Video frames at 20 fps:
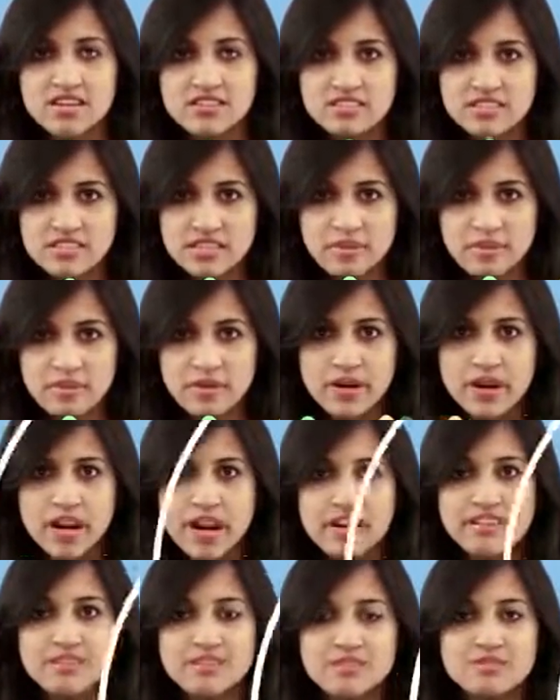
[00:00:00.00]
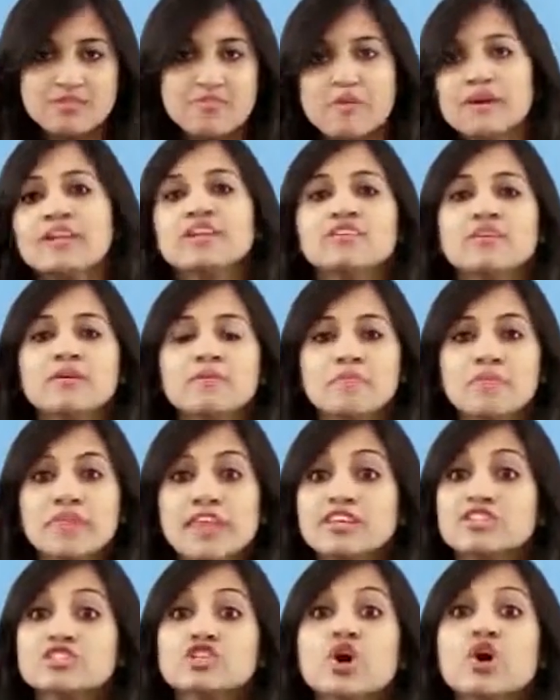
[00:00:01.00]
separate this bit,
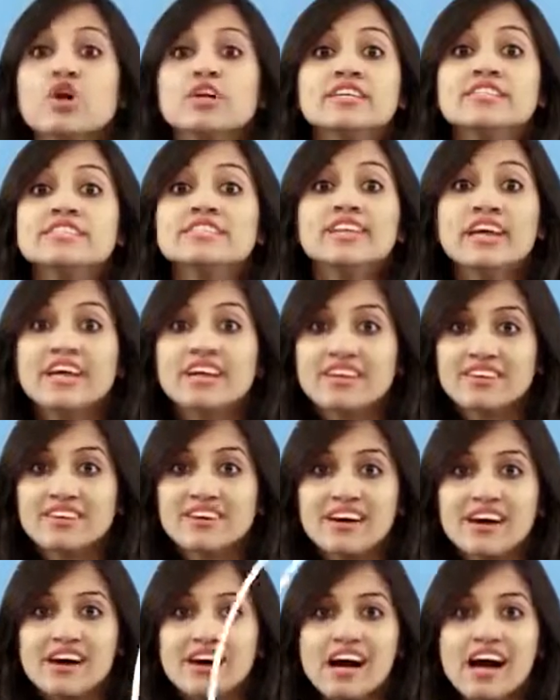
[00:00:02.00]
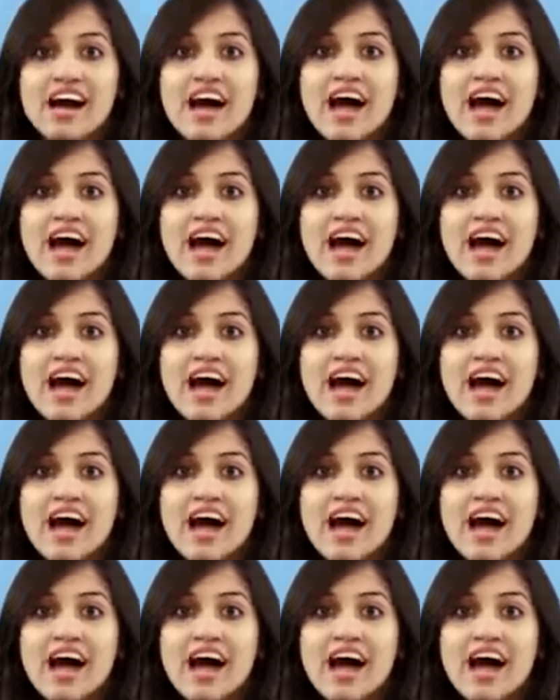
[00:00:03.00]
it's called a sector.